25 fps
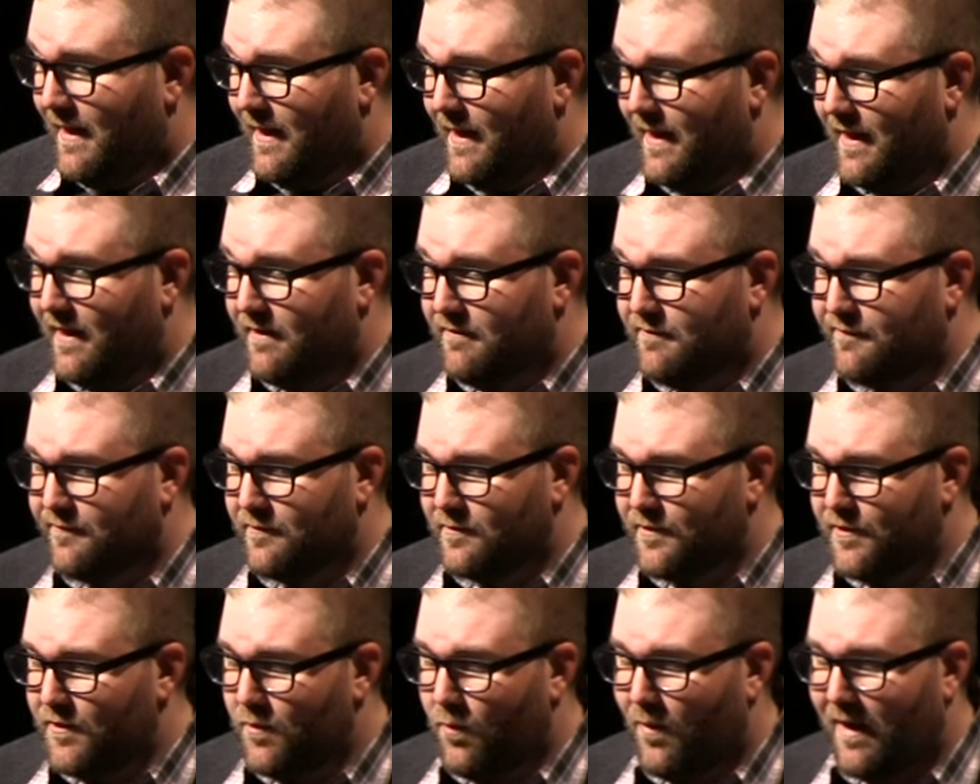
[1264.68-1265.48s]
And for
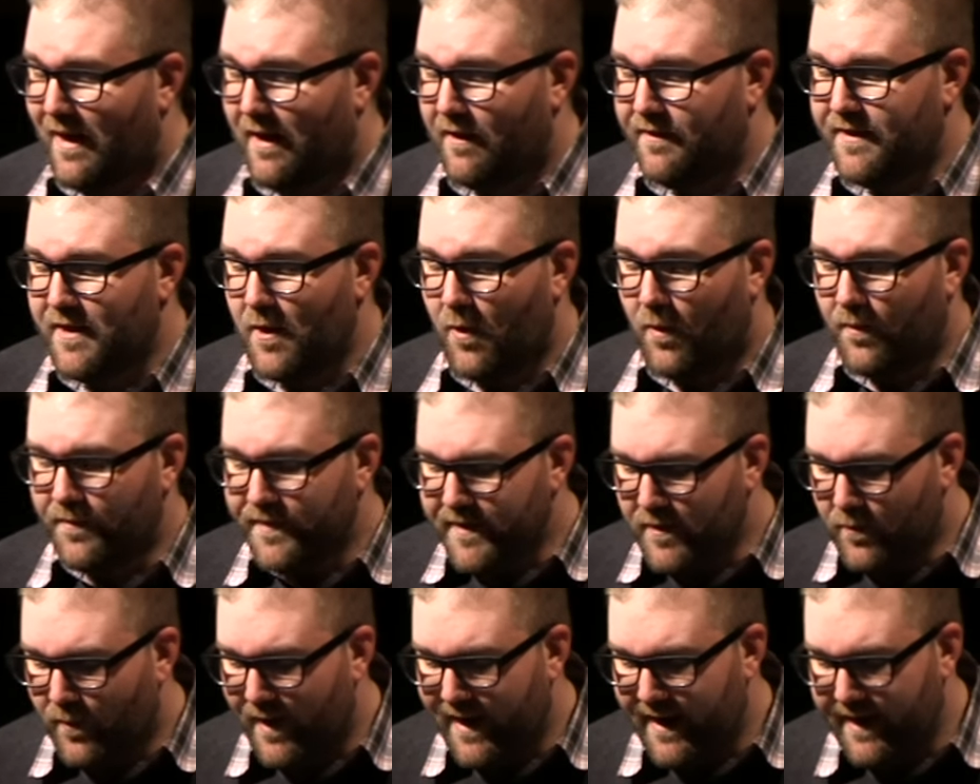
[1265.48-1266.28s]
a little while, the
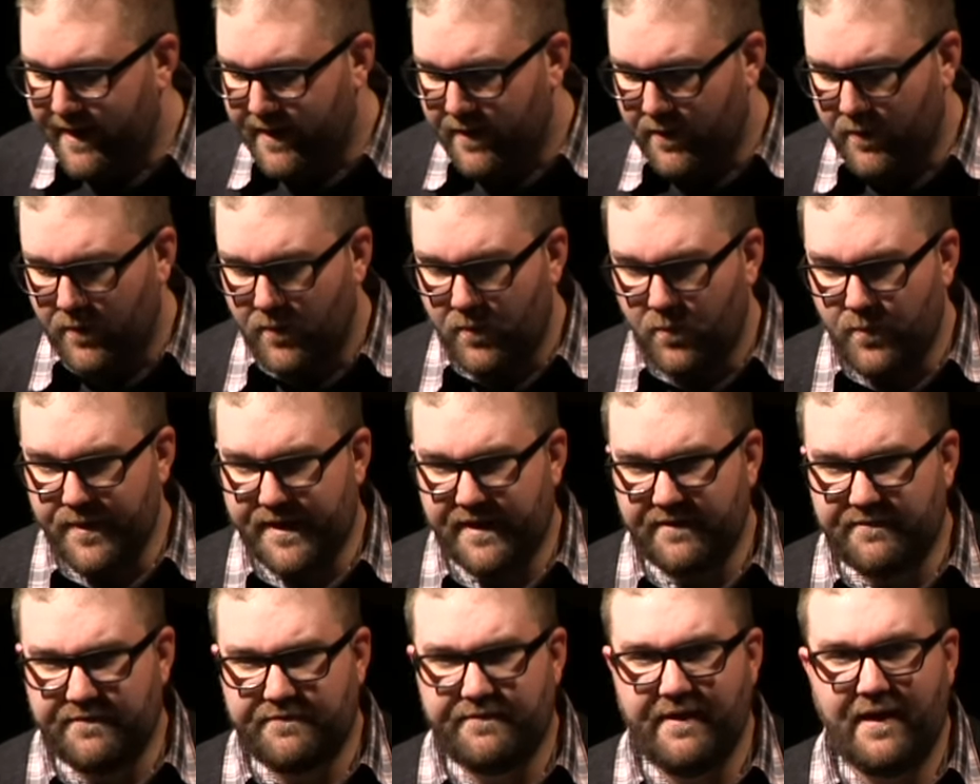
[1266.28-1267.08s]
only way we
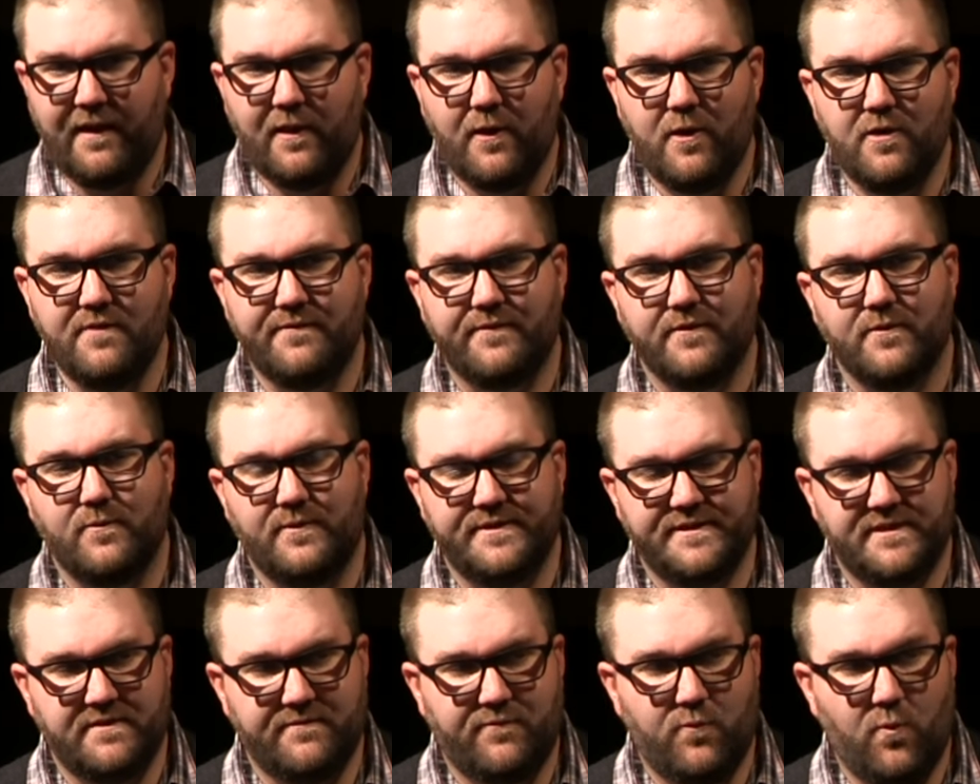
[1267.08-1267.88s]
could fail over
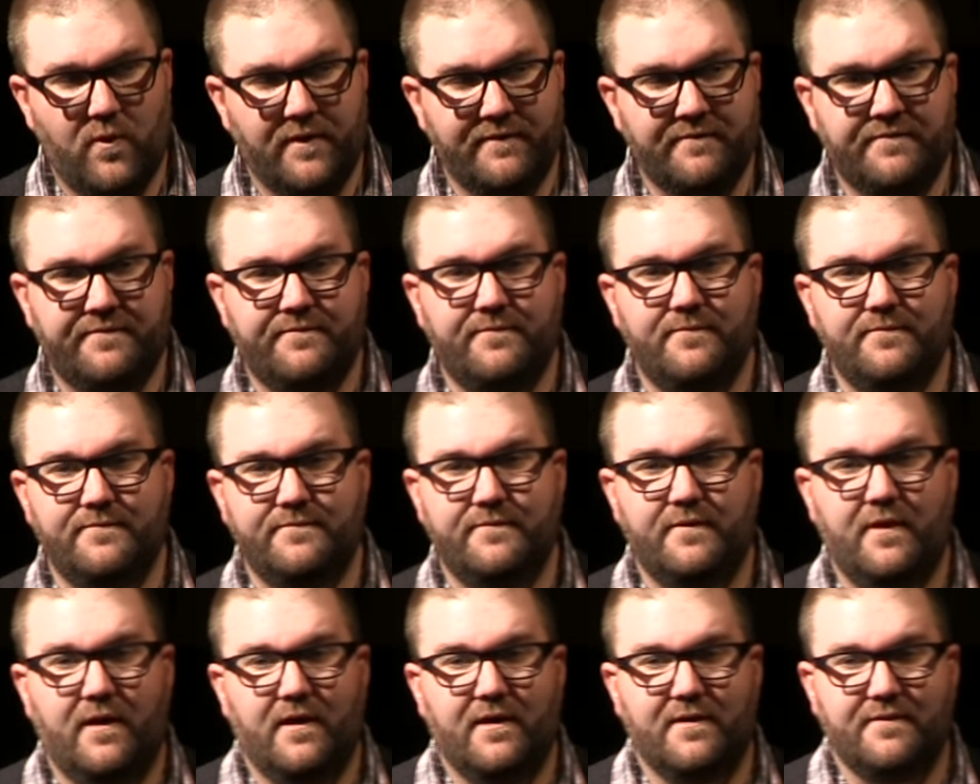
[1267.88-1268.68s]
was if one
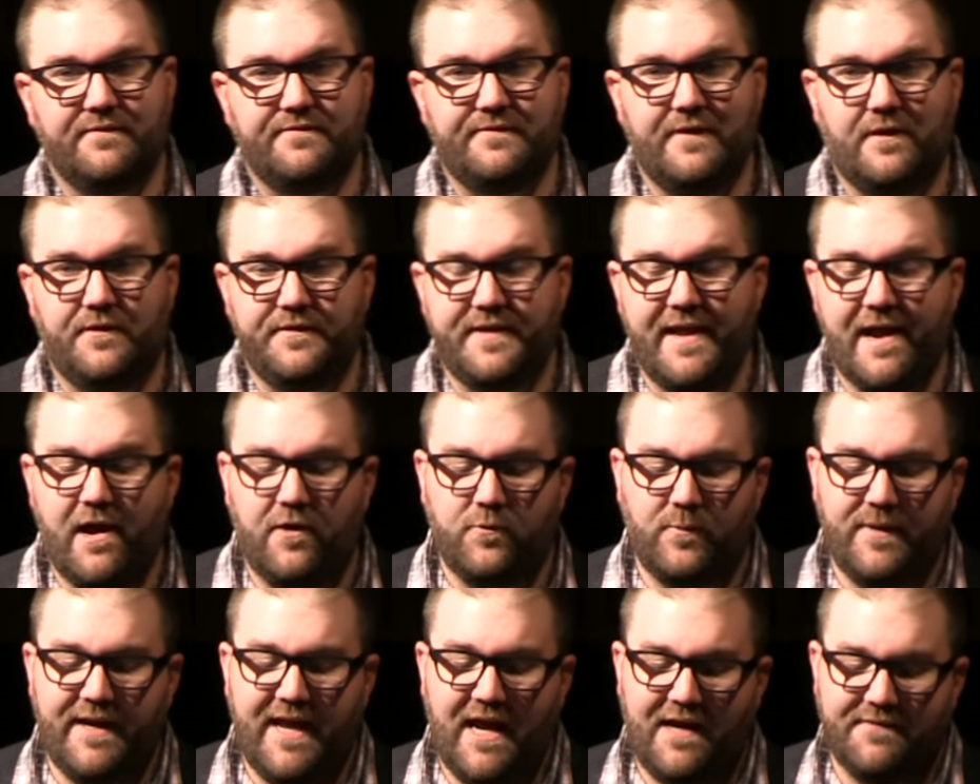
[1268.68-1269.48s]
uh, fell
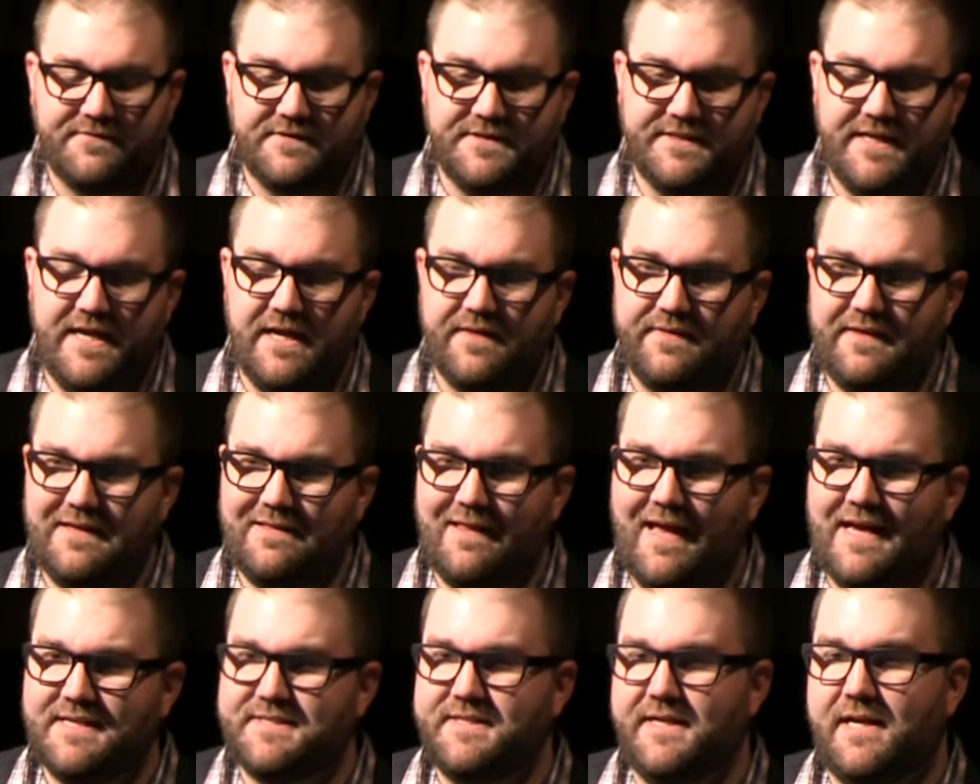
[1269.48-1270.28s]
down. We'd have to take the
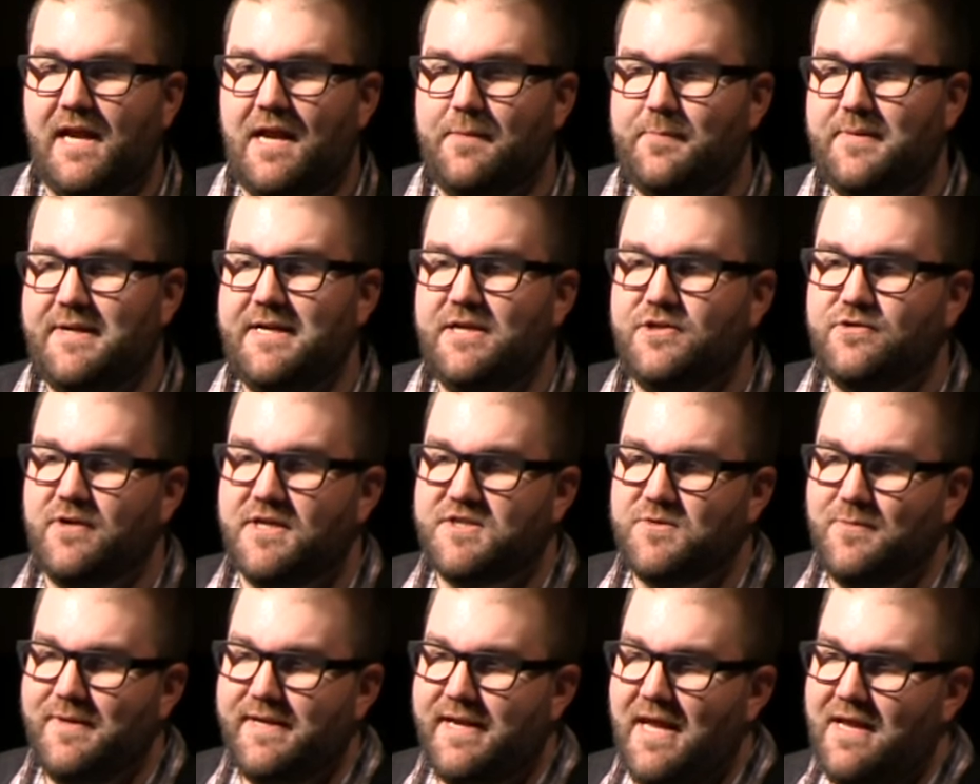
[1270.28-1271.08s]
Elastic I P
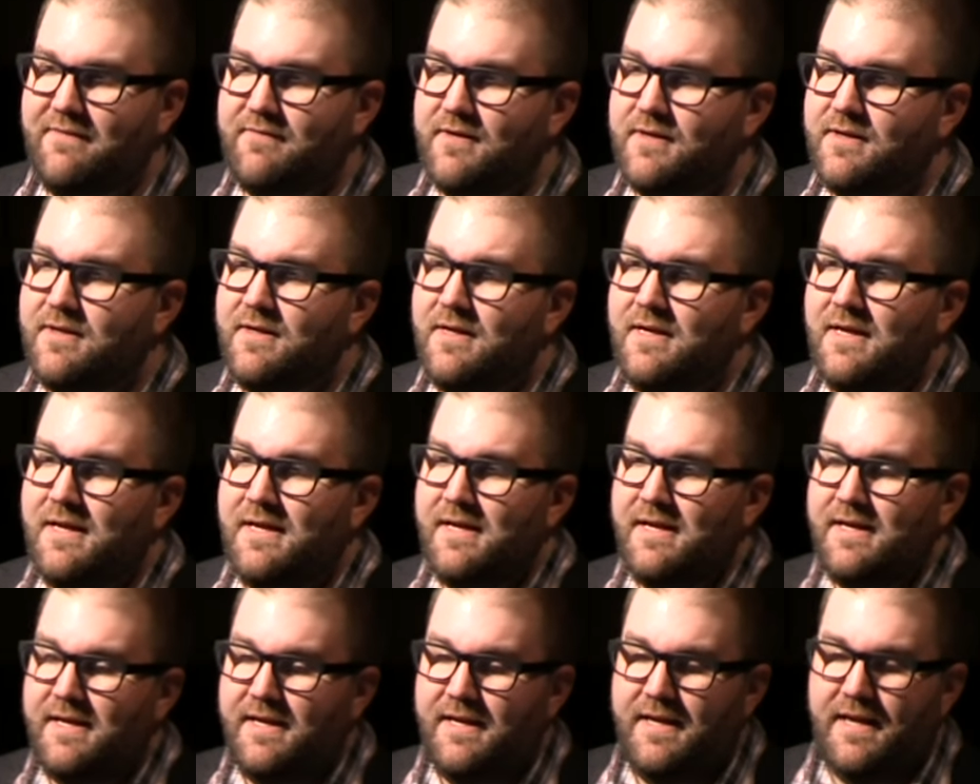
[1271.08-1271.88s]
address we gave it
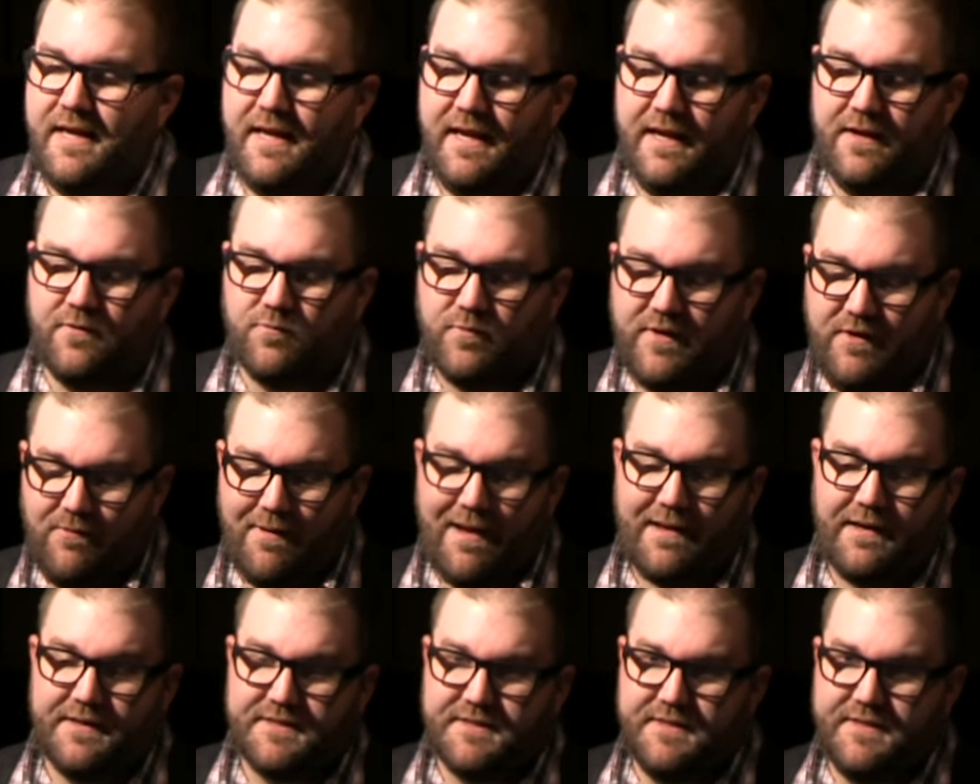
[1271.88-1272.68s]
and
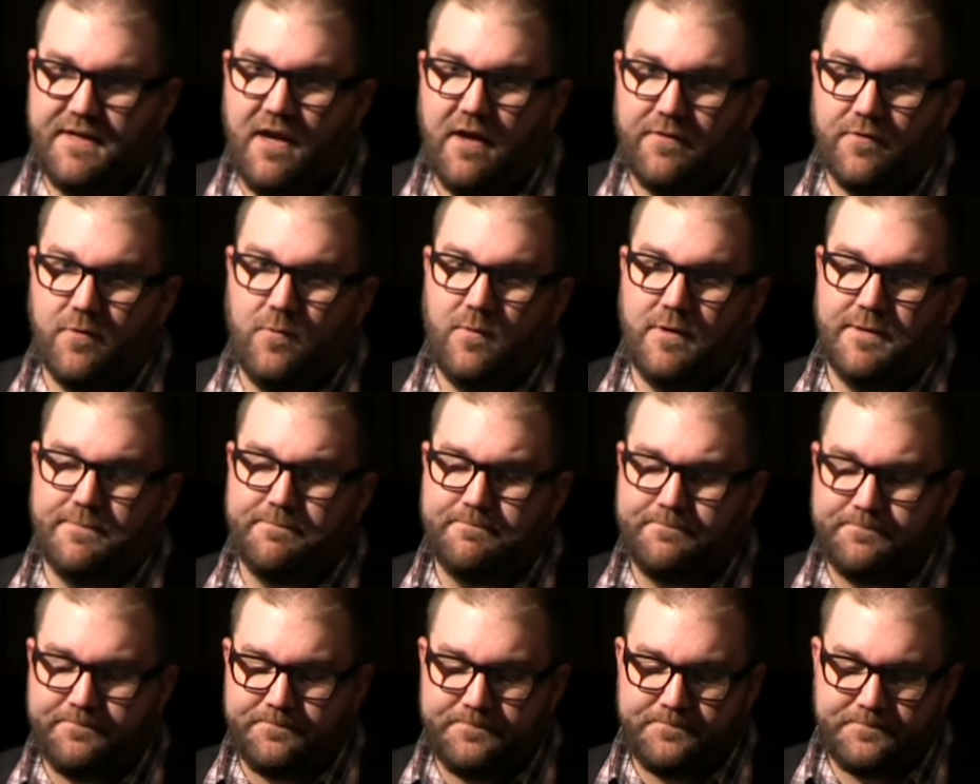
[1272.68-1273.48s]
reroute it to the other
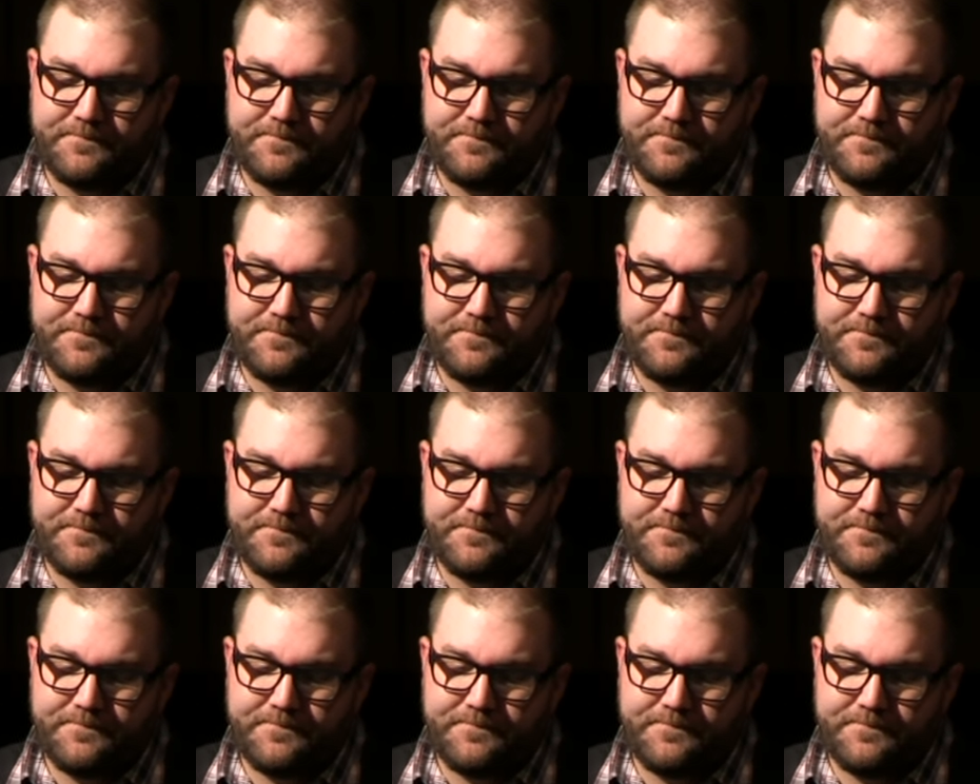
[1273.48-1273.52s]
one,